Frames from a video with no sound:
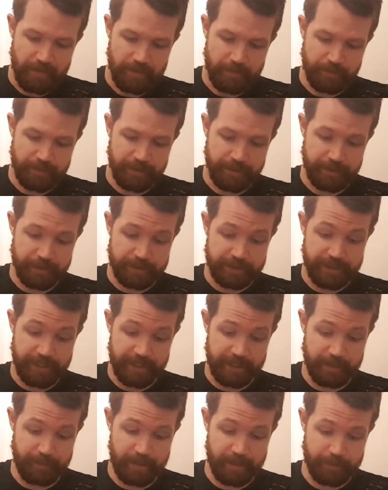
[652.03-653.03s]
Really
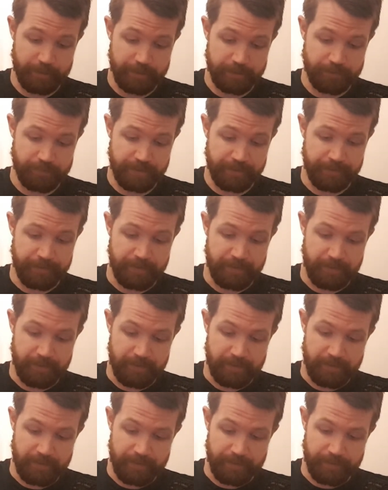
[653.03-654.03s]
excited about this one.
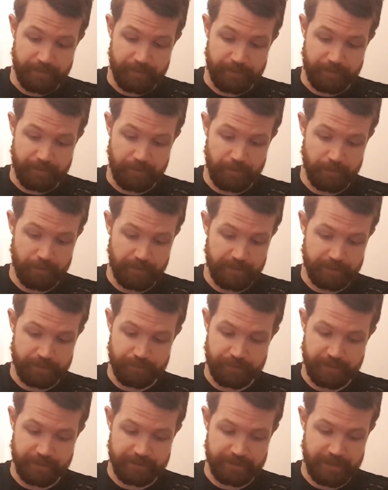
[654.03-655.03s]
Always
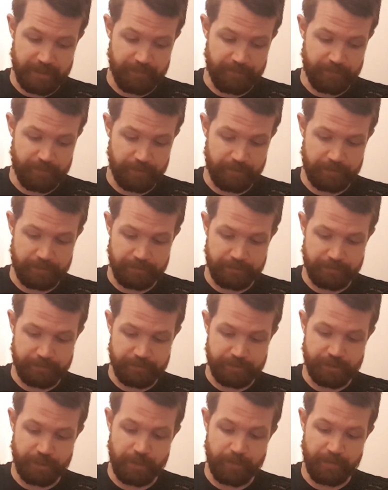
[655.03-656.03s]
right time for a
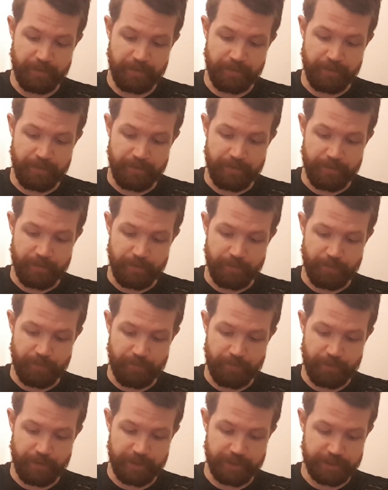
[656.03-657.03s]
German
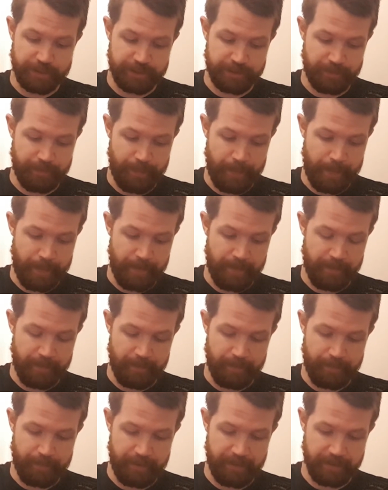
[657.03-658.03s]
fresh
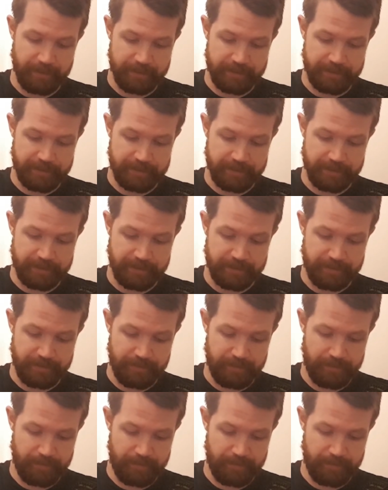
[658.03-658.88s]
Pils, isn't it?